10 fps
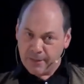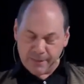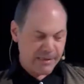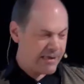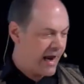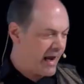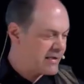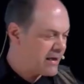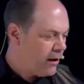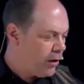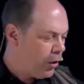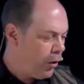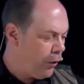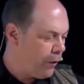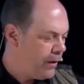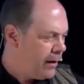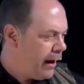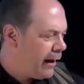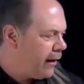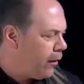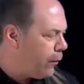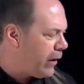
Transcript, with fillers: this has a long and an old